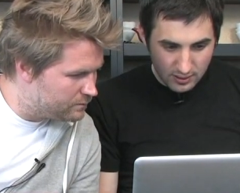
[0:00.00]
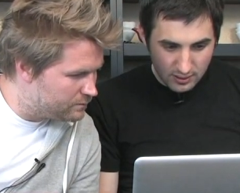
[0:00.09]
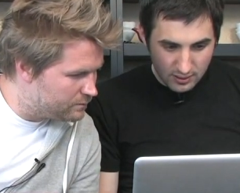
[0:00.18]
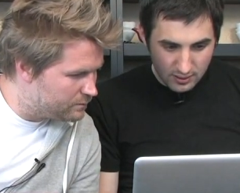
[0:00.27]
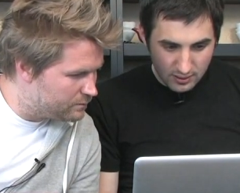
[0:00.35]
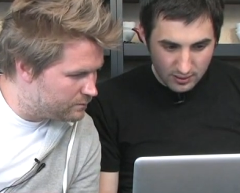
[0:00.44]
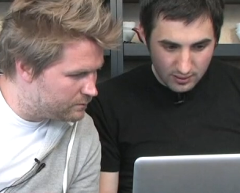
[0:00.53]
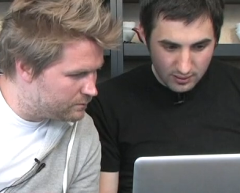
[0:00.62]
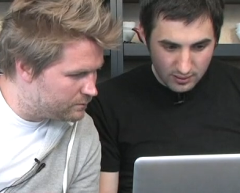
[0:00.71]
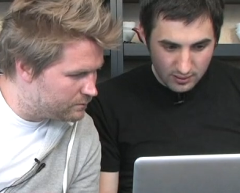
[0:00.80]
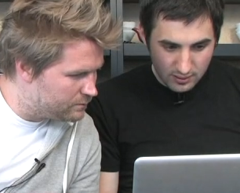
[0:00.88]

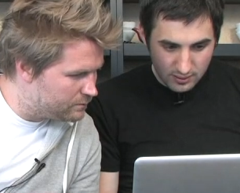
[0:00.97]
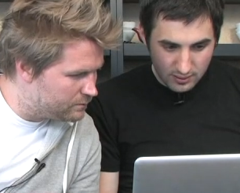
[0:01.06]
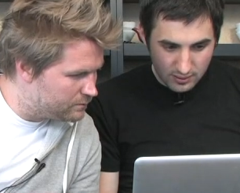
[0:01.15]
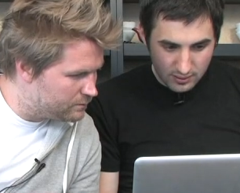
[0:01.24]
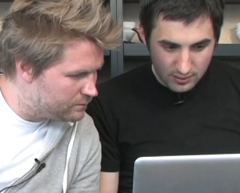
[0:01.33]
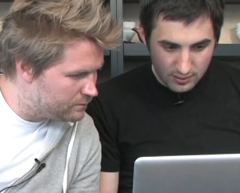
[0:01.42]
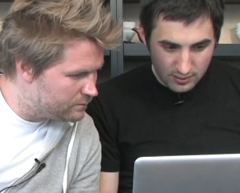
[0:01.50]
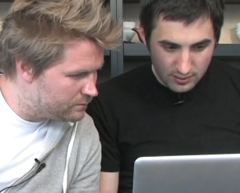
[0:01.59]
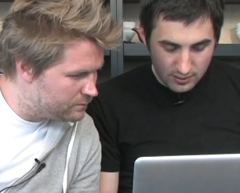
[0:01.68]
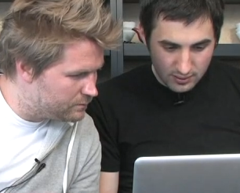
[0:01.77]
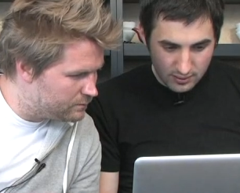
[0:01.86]

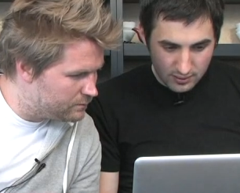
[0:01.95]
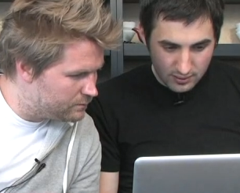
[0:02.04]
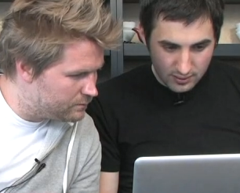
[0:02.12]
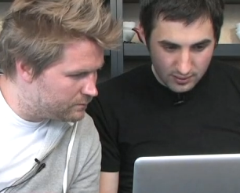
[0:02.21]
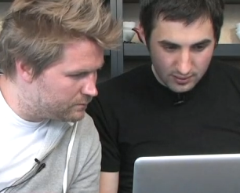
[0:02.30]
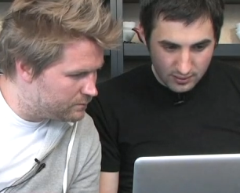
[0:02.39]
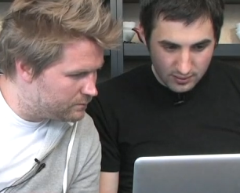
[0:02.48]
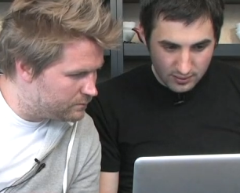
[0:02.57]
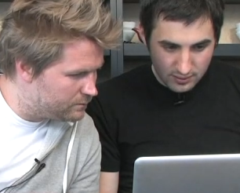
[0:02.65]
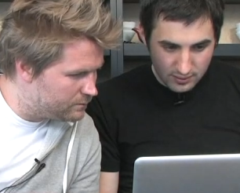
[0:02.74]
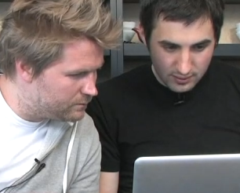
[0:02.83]

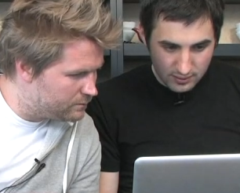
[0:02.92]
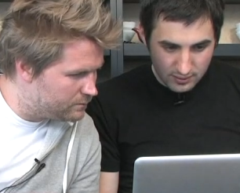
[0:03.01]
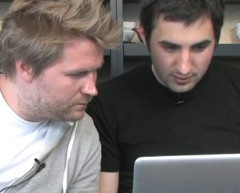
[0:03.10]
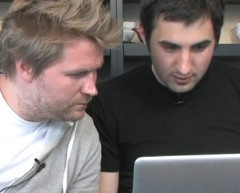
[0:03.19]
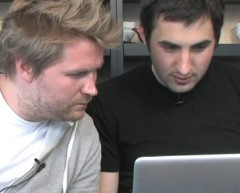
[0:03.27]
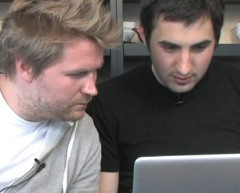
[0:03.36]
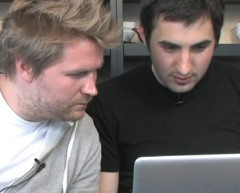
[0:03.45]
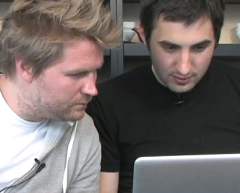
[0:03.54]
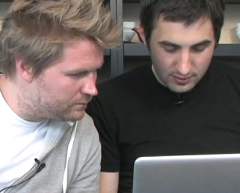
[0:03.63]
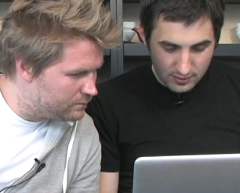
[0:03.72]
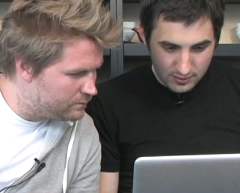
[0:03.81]

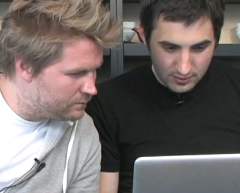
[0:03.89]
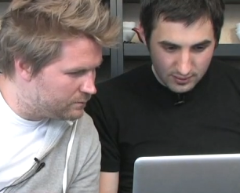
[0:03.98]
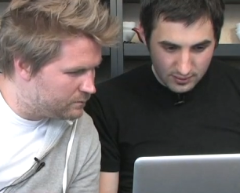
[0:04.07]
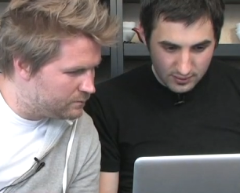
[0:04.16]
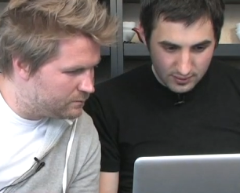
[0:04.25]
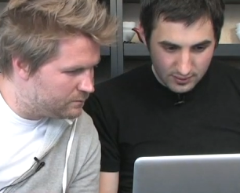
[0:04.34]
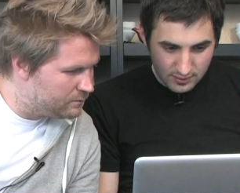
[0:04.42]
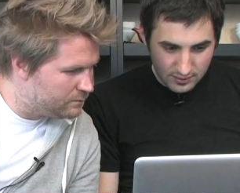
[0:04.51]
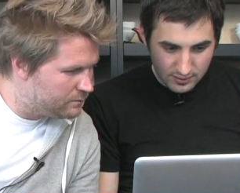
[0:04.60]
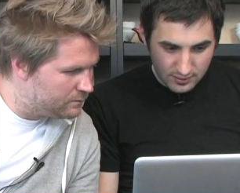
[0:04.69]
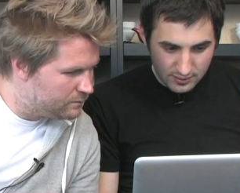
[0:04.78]

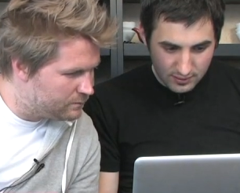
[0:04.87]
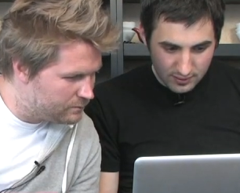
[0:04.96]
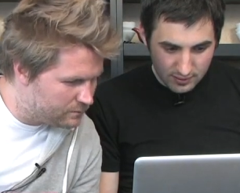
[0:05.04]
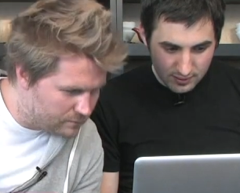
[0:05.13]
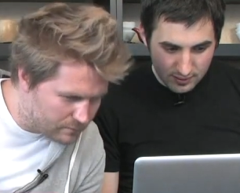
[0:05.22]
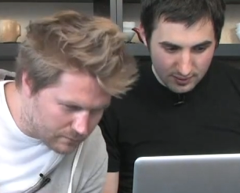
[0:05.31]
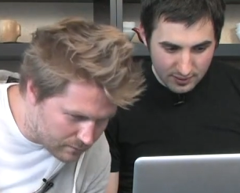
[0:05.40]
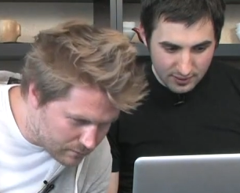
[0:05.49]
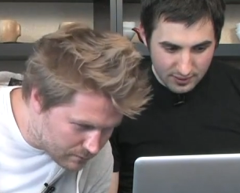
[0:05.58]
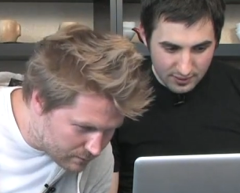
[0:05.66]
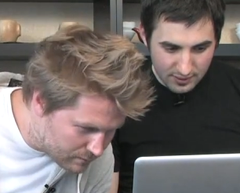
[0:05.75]

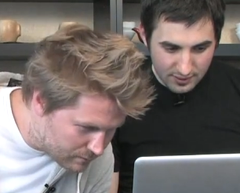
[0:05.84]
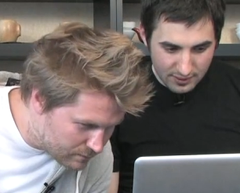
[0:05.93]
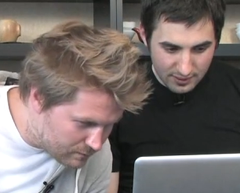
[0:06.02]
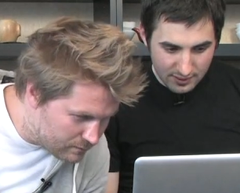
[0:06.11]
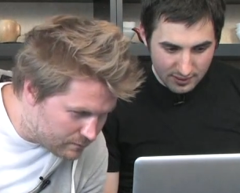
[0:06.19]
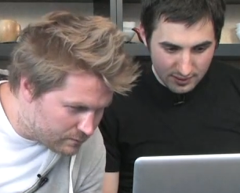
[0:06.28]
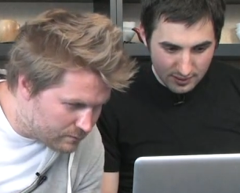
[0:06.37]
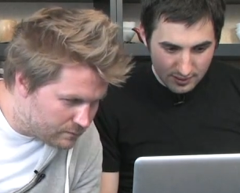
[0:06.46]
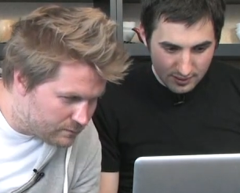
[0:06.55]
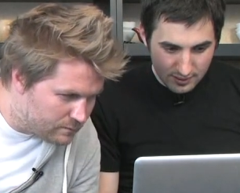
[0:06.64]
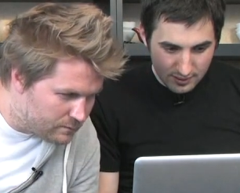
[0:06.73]

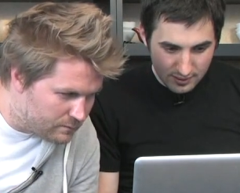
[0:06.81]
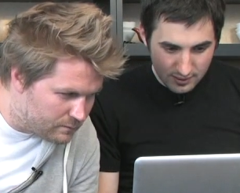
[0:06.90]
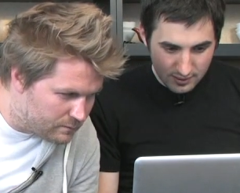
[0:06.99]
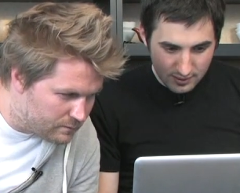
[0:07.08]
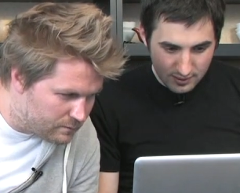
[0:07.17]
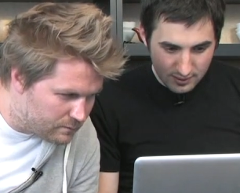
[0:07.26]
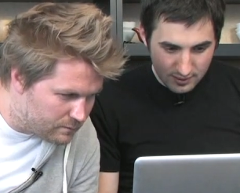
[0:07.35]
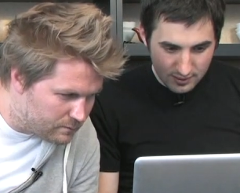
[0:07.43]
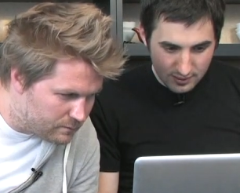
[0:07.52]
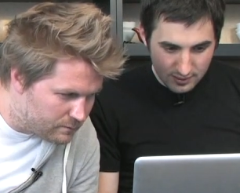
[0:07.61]
(no one is talking)